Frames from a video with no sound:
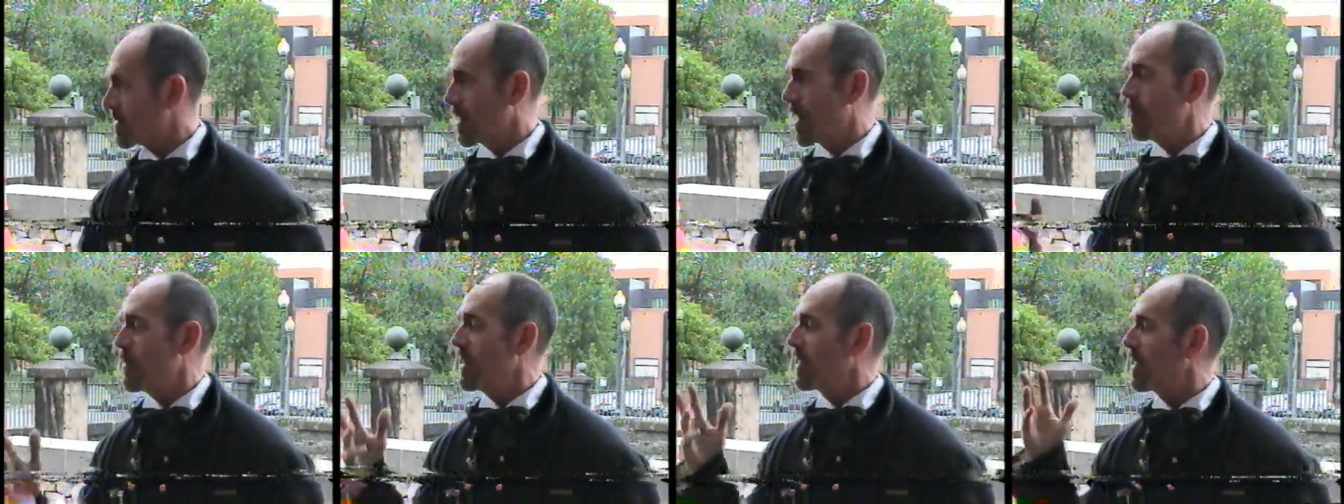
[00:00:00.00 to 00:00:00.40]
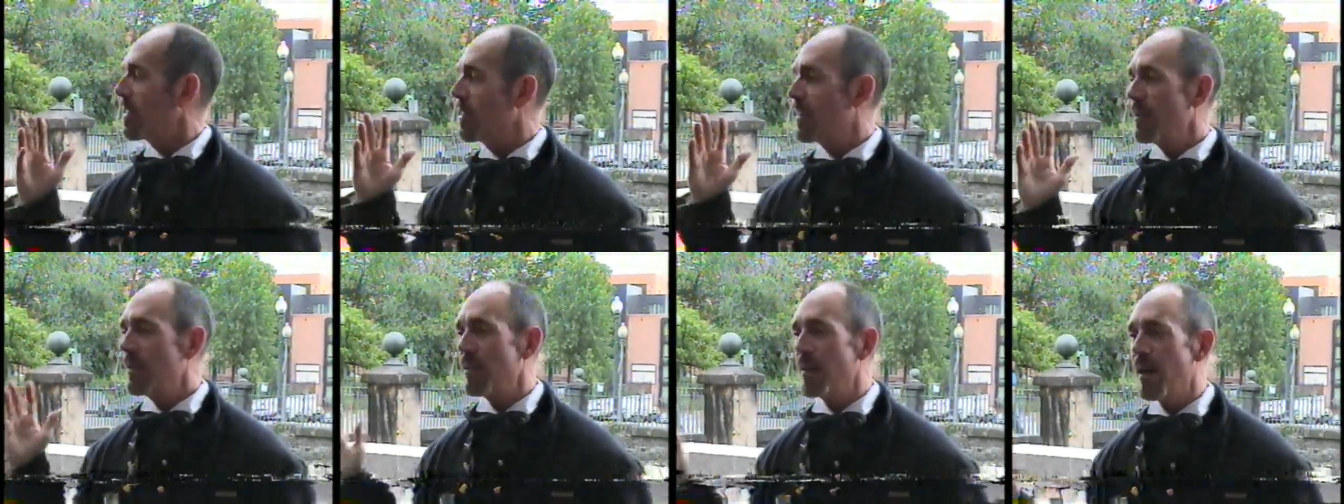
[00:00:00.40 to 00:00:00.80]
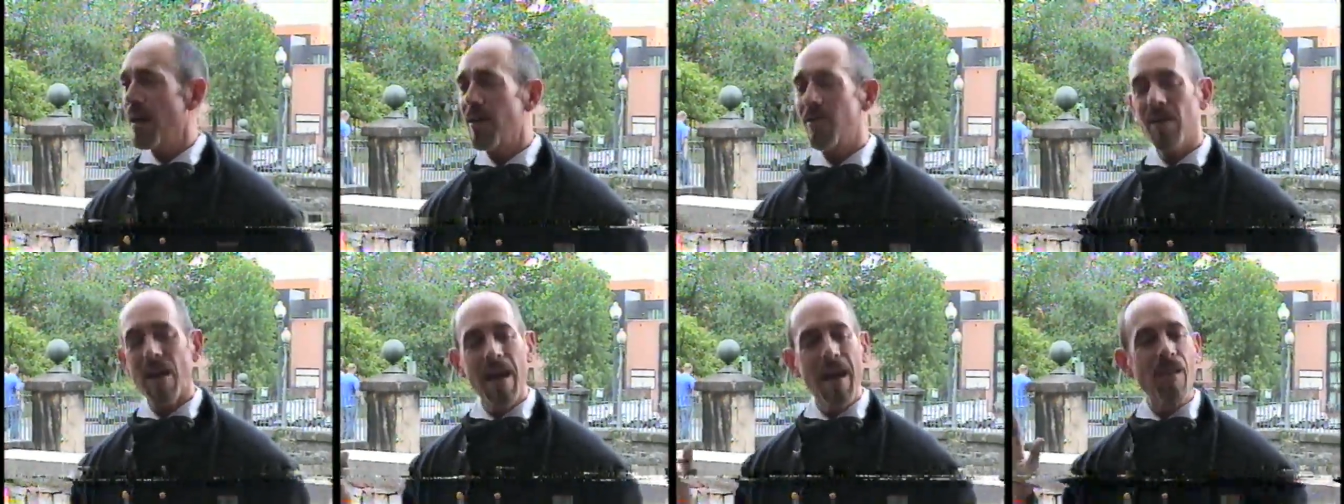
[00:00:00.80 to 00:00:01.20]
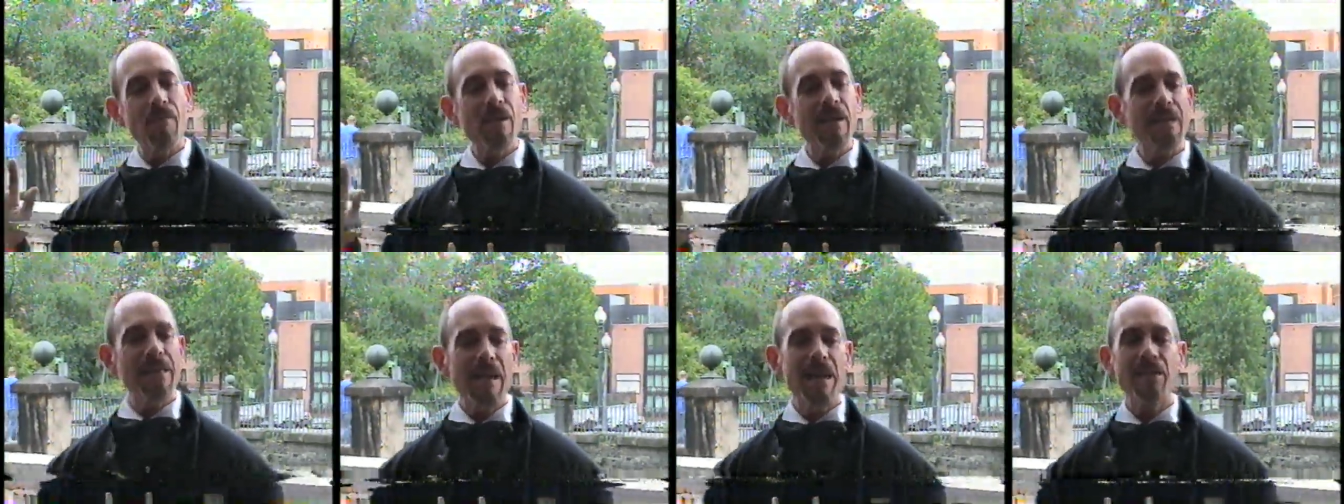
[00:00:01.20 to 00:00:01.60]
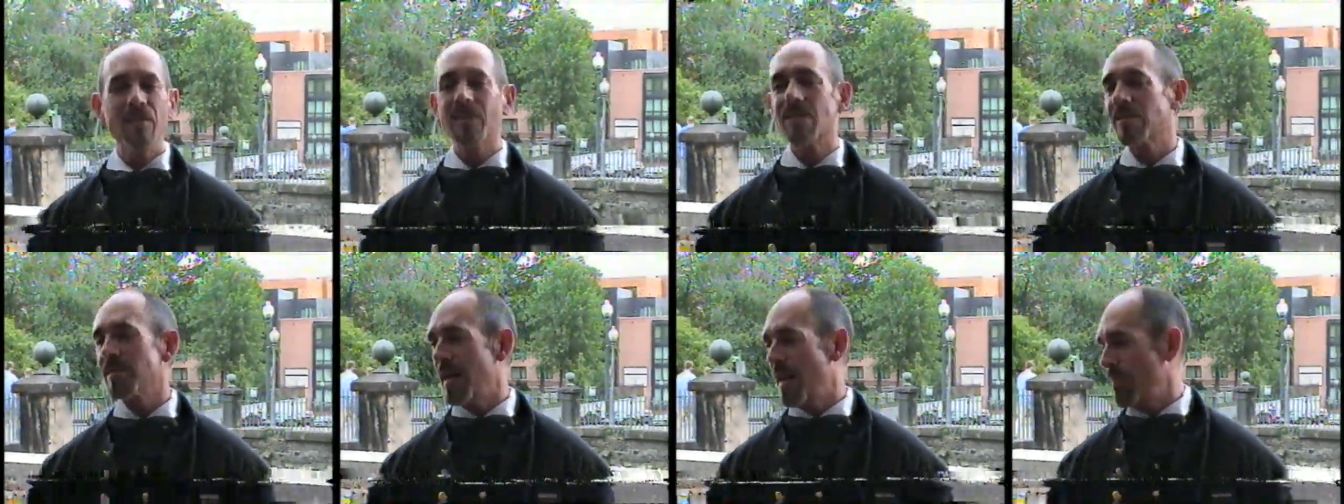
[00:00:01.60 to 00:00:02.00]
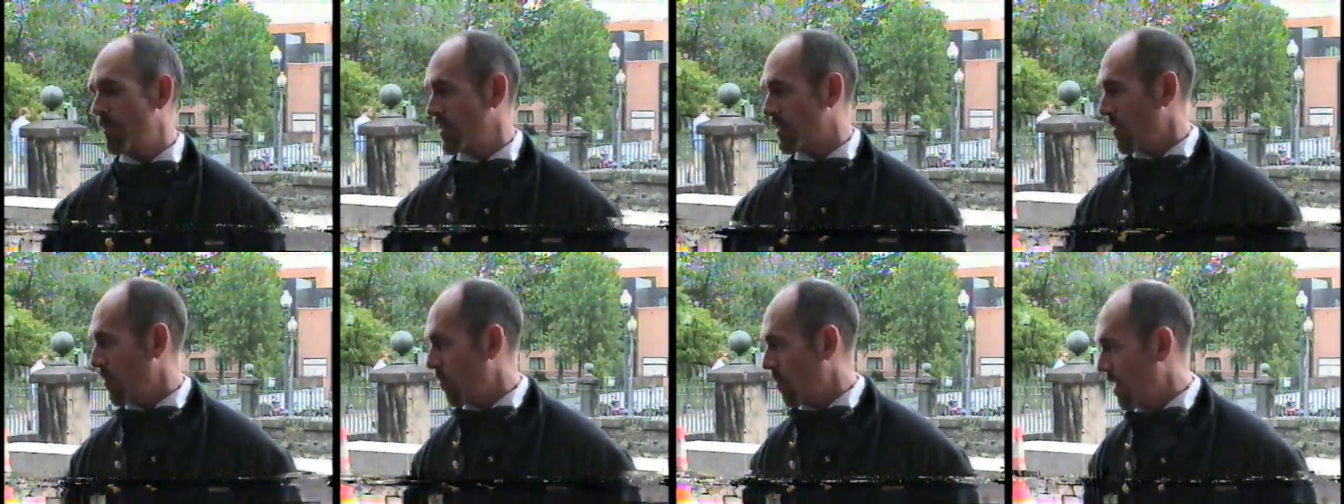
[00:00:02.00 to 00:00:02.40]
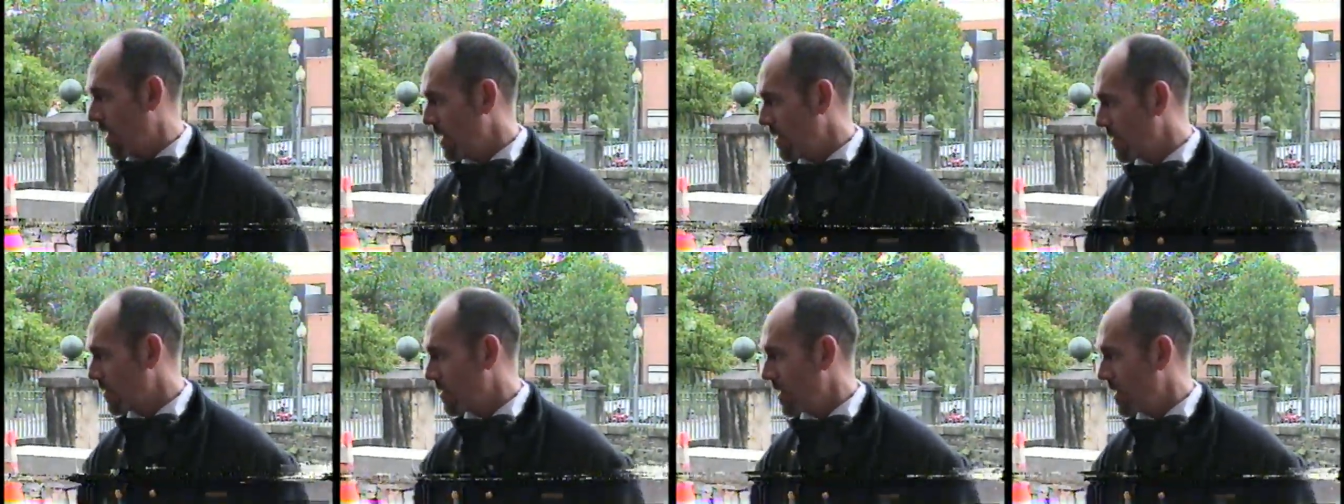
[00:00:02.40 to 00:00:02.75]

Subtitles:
I mean, you know, everything's the same as it was.